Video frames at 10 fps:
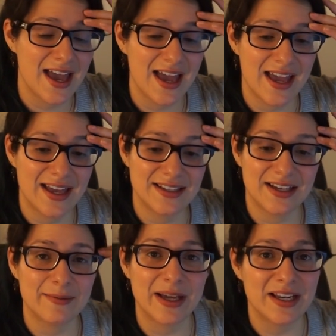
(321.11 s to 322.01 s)
And
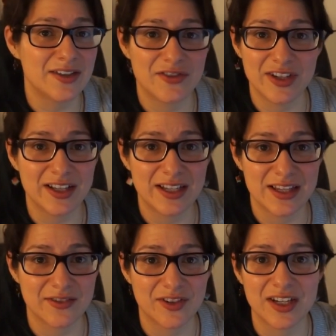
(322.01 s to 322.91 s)
um, I didn't feel
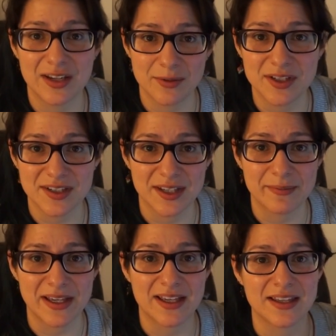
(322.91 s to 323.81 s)
anything funny. I was just like
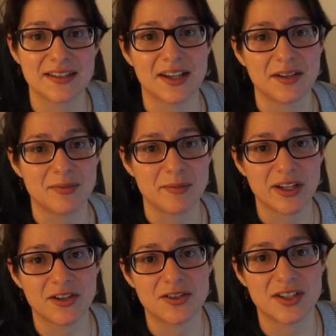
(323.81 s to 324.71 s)
making the sound. But my
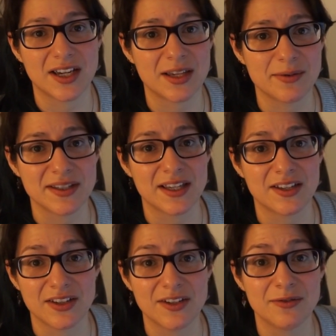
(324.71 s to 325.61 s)
coach Jackie was like,
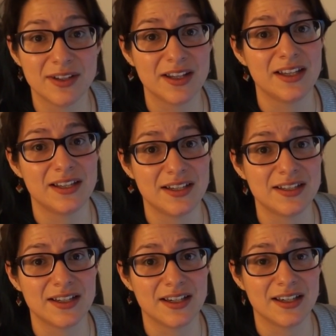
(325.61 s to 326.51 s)
look, you really need
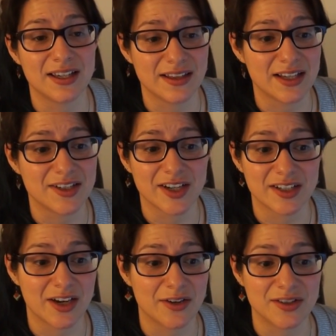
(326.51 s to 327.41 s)
to get that checked
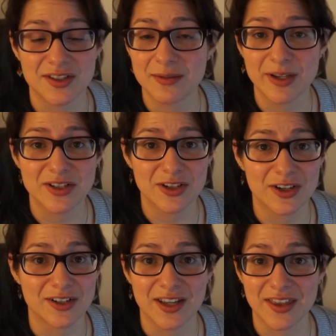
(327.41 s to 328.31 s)
out just to make
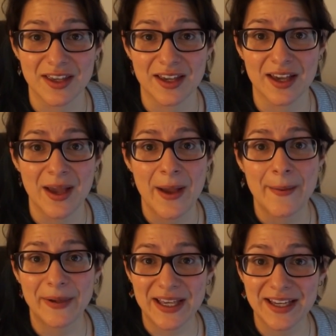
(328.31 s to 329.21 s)
sure nothing
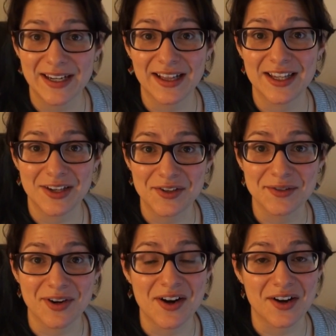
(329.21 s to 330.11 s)
mechanically goes
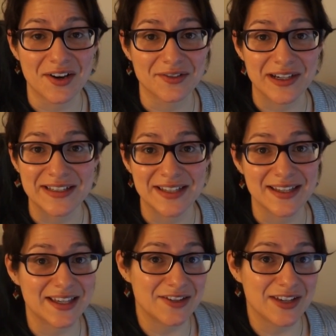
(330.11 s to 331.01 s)
wrong on race day
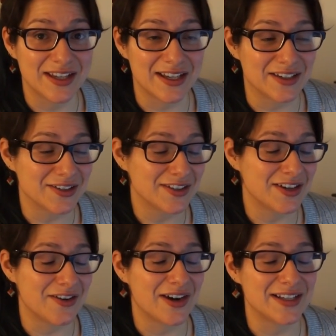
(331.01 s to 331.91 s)
that you can't handle. You
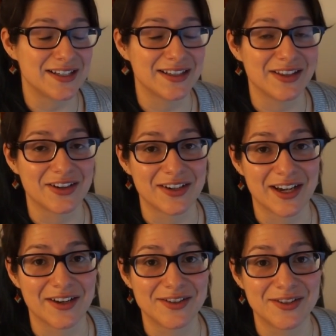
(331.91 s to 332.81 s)
know, I did learn
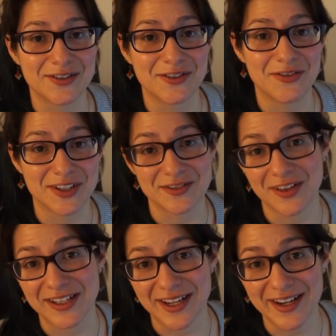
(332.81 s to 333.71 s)
how to fix a
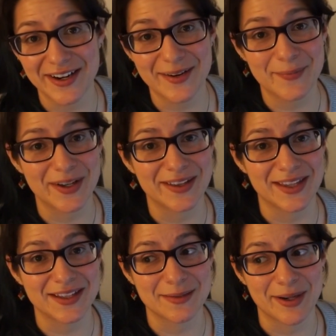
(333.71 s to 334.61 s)
flat tire, but
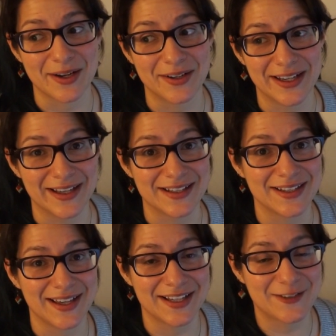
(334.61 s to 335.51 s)
that's about it
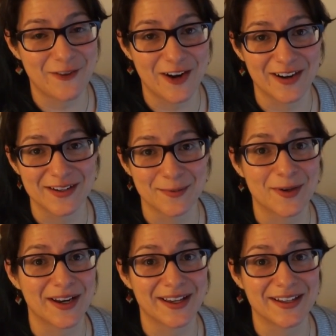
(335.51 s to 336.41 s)
as far as
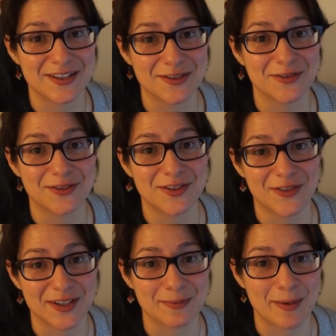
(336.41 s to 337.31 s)
what I can do to
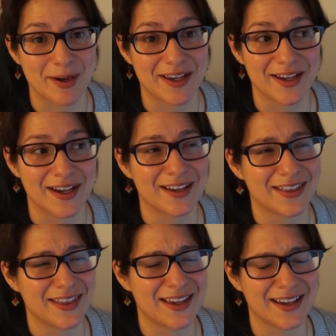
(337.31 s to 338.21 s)
fix my bike. I
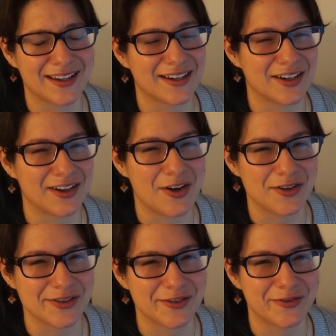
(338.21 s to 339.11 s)
think I can
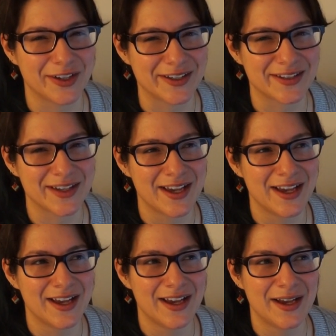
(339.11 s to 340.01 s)
also fix
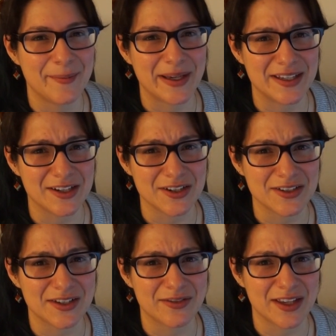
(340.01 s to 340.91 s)
my gears
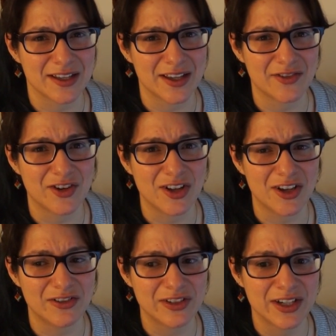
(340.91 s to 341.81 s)
if they like fall
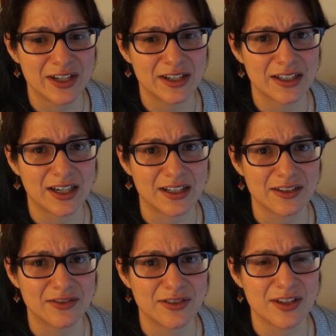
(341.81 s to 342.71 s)
off, kind
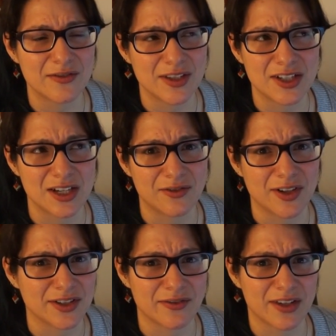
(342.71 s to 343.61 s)
of, if the chain
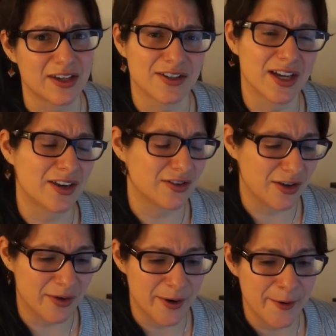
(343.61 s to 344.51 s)
falls off the gears. I don't
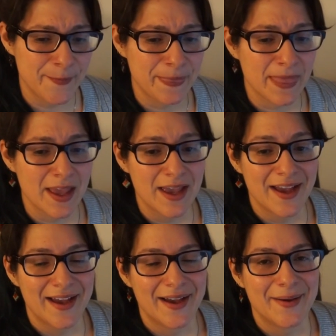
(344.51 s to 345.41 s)
know
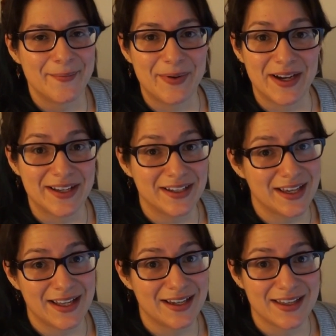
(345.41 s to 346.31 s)
but
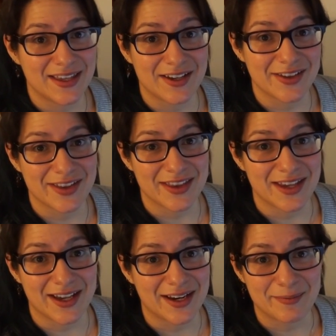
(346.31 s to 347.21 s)
anything other than
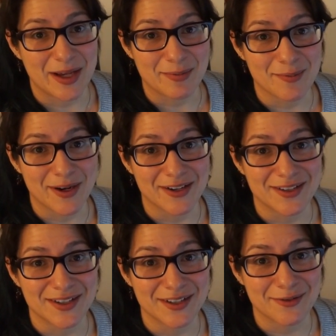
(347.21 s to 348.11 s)
that i'm not prepared
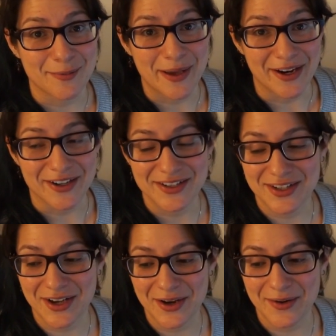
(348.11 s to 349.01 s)
to repair
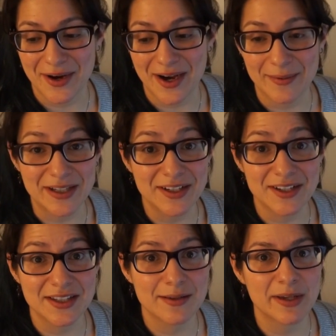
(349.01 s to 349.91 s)
so um, i took
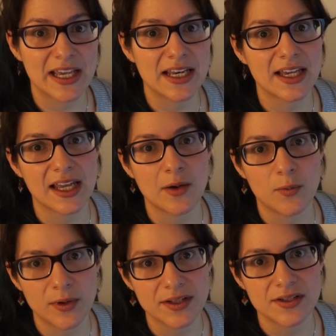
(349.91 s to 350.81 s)
it to the mechanic and it
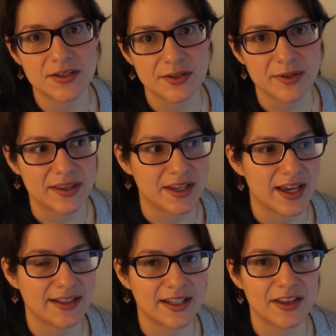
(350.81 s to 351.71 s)
wouldn't do it they
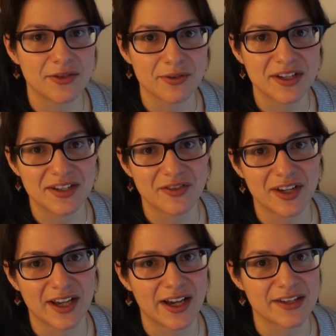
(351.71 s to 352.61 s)
had like three
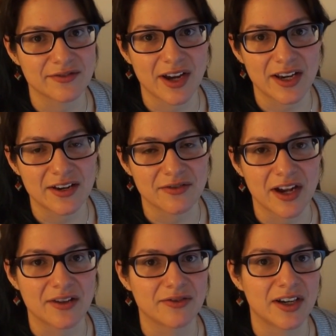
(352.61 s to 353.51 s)
different guys ride it
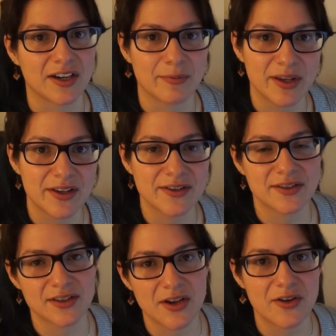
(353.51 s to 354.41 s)
around ride it uphill
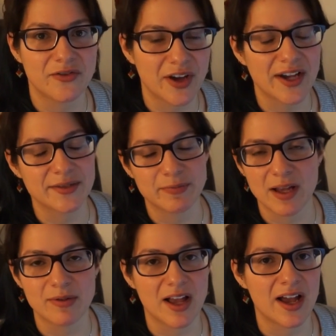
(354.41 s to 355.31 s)
slow fast
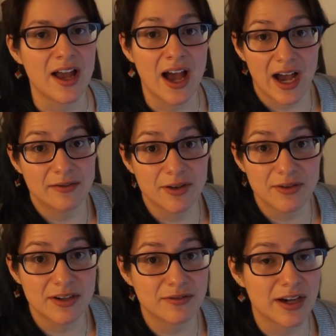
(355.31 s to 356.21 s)
blah blah i
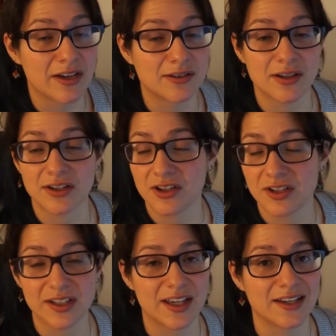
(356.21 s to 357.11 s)
rode it around
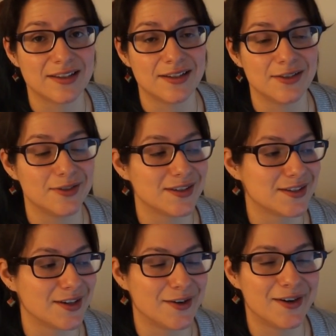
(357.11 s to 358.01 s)
couldn't get it to do it so